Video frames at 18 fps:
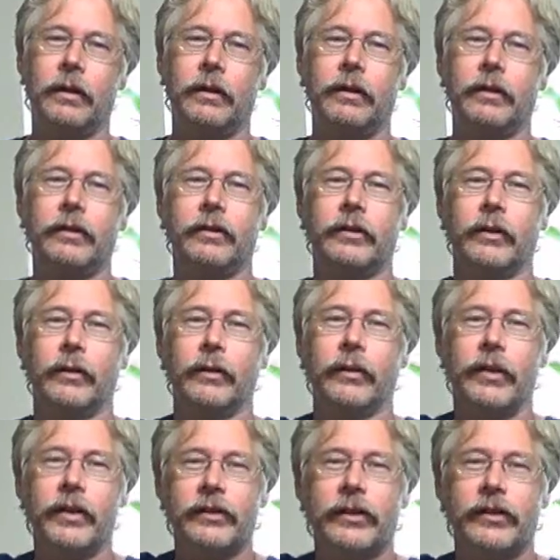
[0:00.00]
So
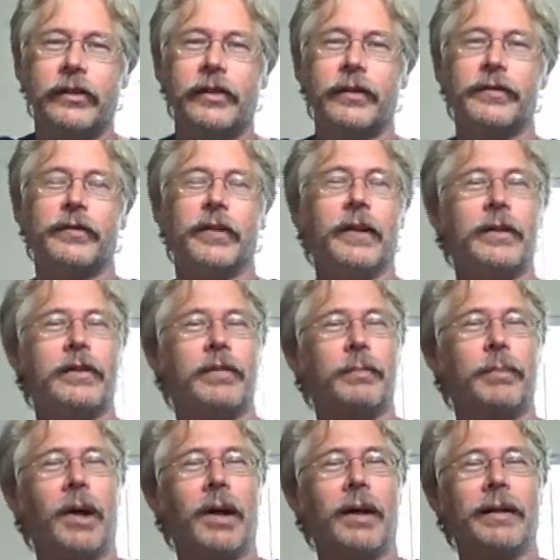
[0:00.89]
this is the
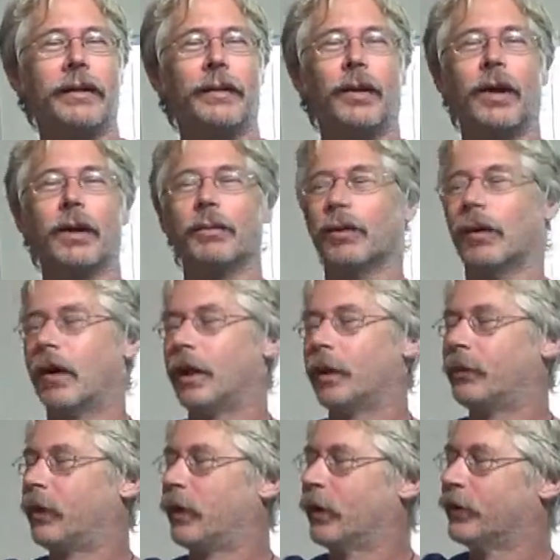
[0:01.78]
finished body armor.
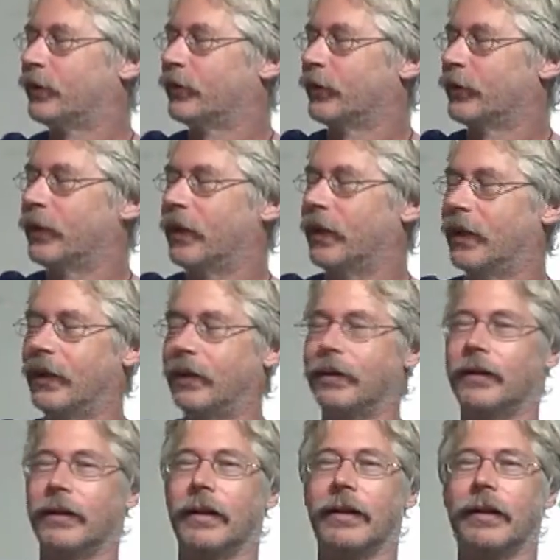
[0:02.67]
All the parts are
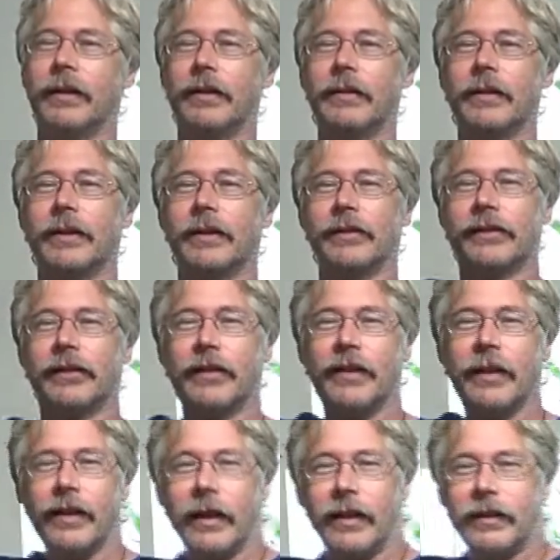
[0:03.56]
done. You can see
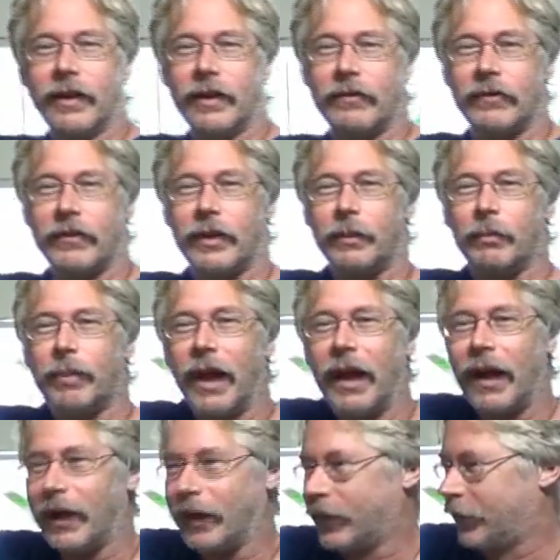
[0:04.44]
that I left the
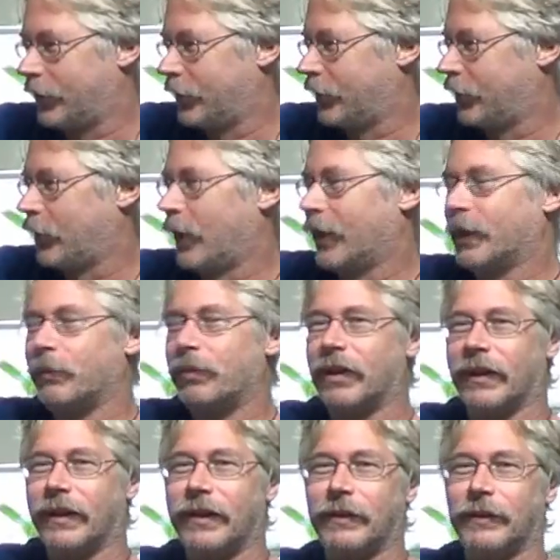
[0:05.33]
back kind of
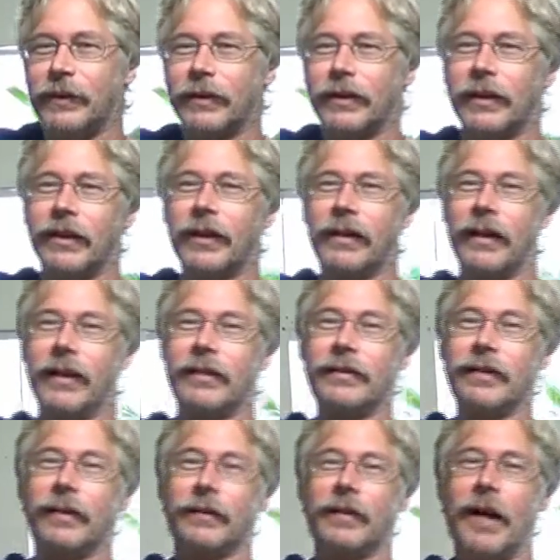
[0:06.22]
plain looking, and I
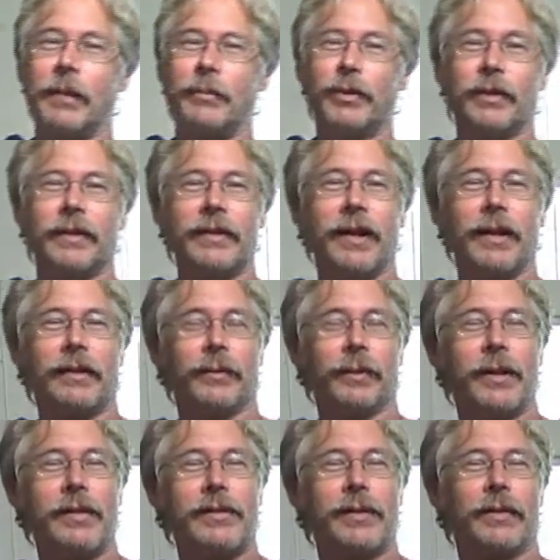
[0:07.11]
did a lot more
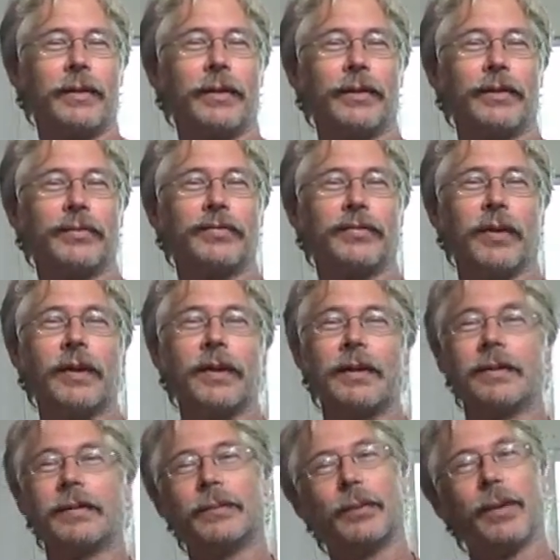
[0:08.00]
decoration on the
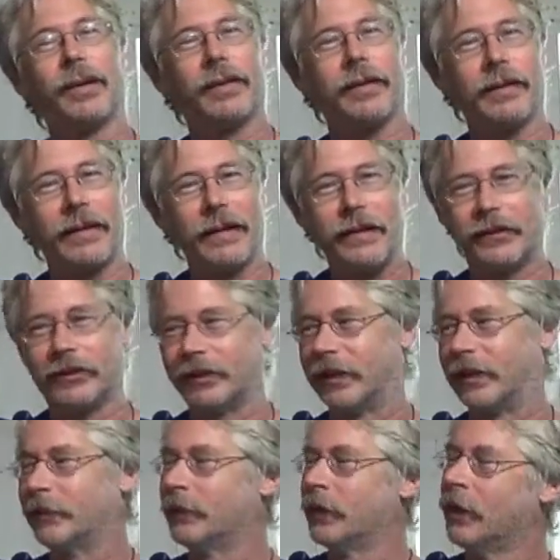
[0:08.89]
front with the
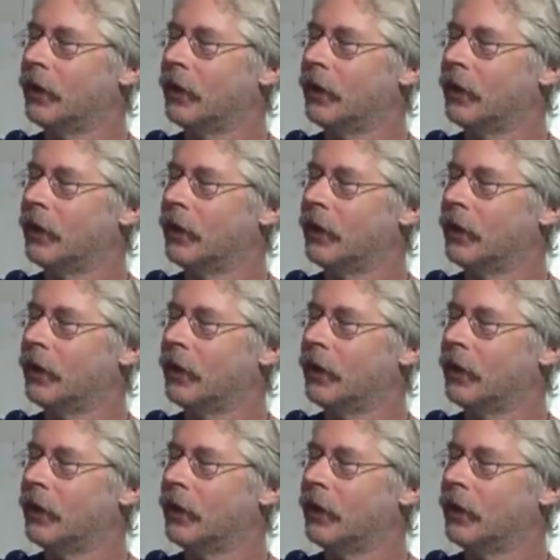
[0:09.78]
lacing.